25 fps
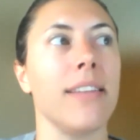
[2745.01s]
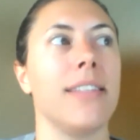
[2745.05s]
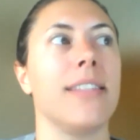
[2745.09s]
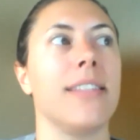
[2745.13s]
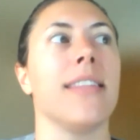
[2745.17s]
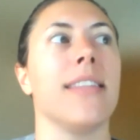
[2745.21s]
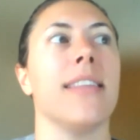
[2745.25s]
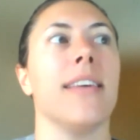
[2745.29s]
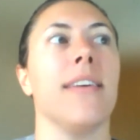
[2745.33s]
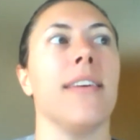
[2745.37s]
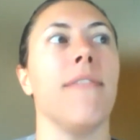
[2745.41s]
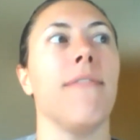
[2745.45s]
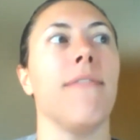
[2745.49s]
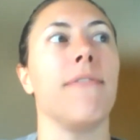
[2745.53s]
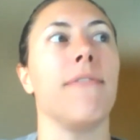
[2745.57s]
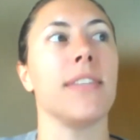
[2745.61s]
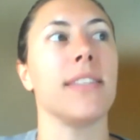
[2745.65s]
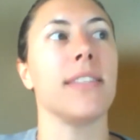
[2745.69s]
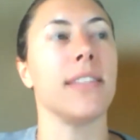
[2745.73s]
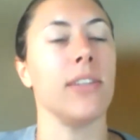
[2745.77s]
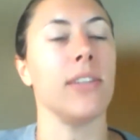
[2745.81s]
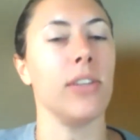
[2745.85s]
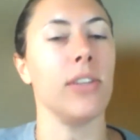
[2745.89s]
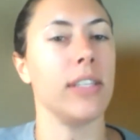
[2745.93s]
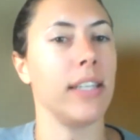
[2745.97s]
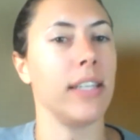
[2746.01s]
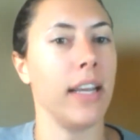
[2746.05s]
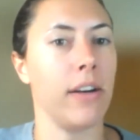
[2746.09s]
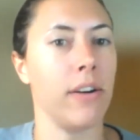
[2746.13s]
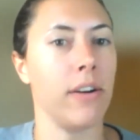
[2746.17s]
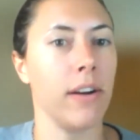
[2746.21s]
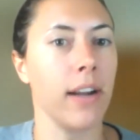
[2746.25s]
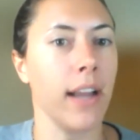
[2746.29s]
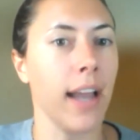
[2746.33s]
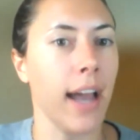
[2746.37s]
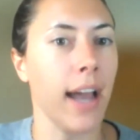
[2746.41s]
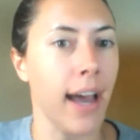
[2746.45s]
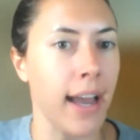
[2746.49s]
to the
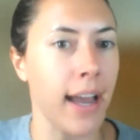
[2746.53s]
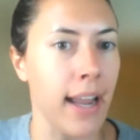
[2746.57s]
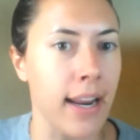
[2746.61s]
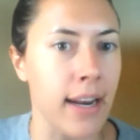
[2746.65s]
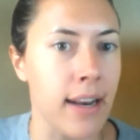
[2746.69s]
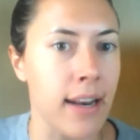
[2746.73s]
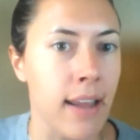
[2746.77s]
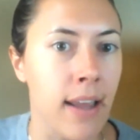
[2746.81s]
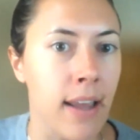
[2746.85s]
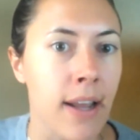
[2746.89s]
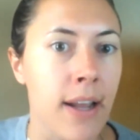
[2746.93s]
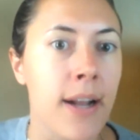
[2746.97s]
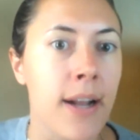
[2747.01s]
facilitator guide